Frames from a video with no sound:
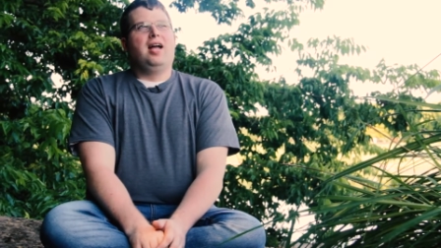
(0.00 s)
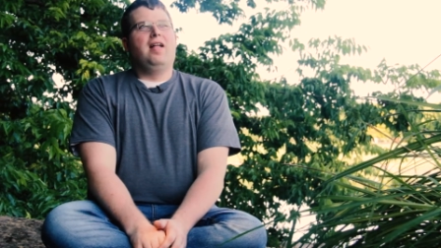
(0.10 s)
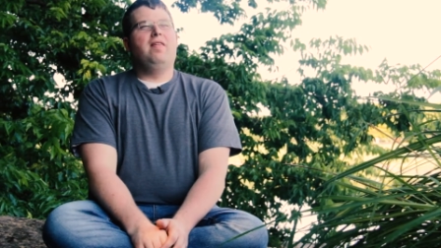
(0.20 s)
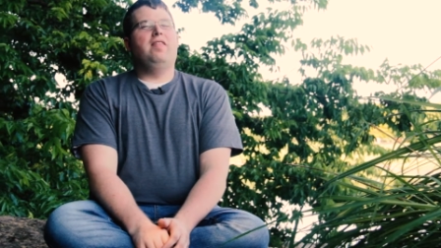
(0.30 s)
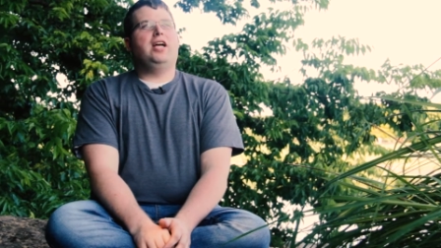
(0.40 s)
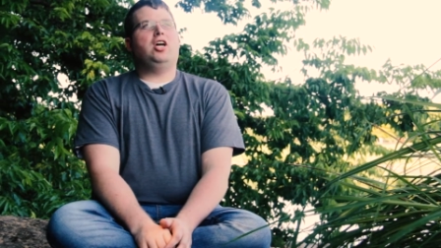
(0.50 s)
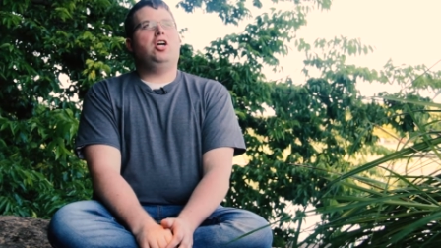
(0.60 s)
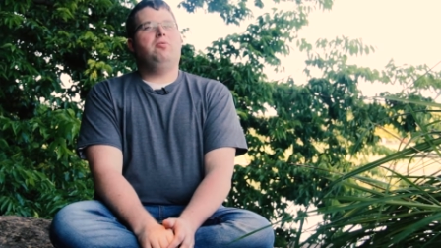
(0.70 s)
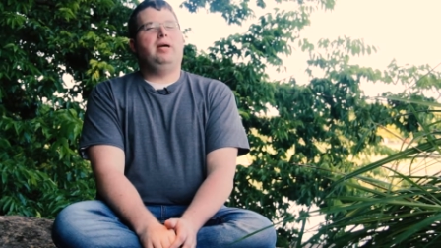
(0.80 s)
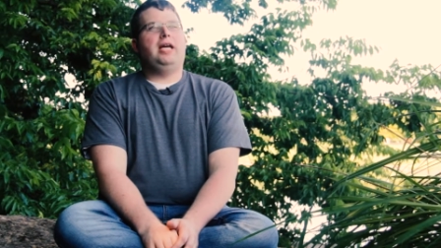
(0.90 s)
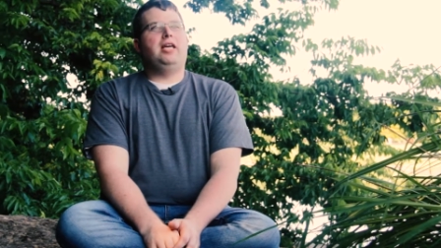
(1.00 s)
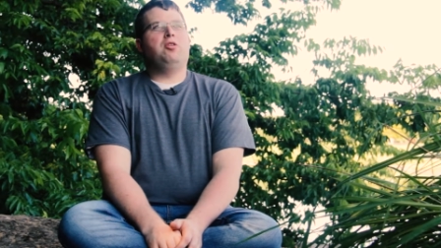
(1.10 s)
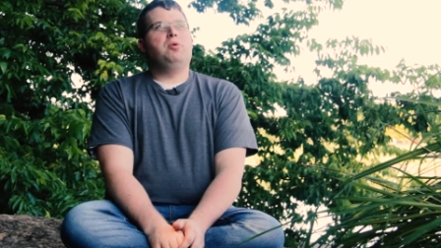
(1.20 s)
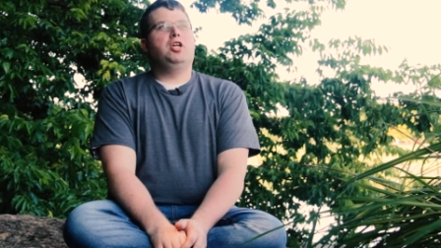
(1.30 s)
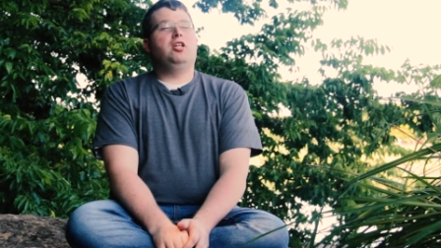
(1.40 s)
And then they called me in
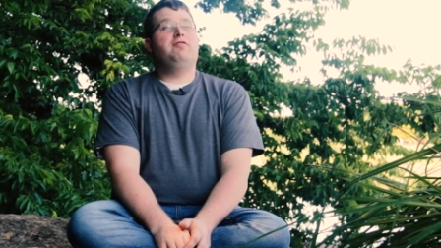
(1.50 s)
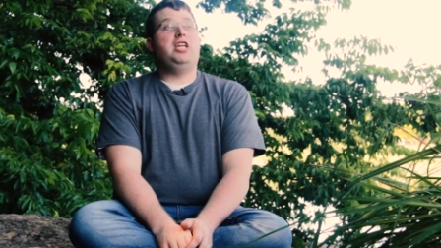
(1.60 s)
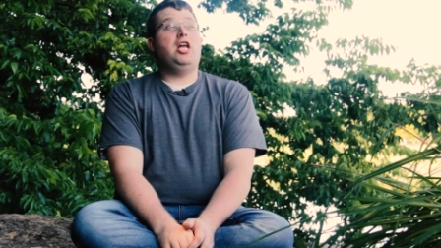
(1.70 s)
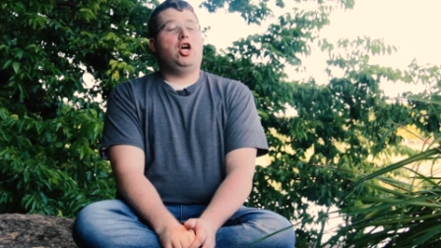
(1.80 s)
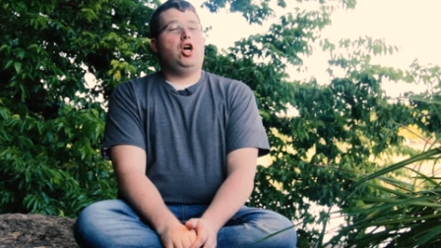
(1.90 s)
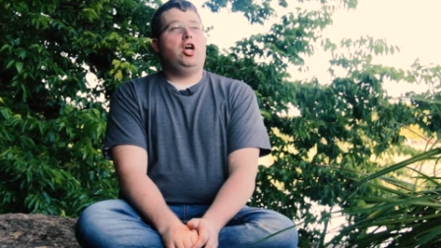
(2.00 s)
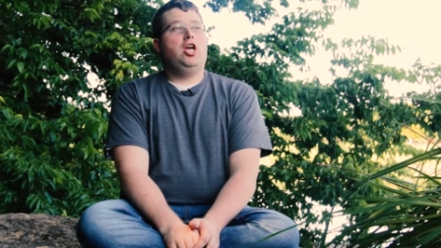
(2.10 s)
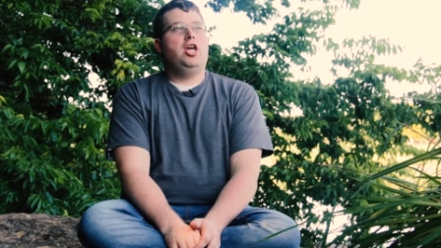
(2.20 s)
the middle of dinner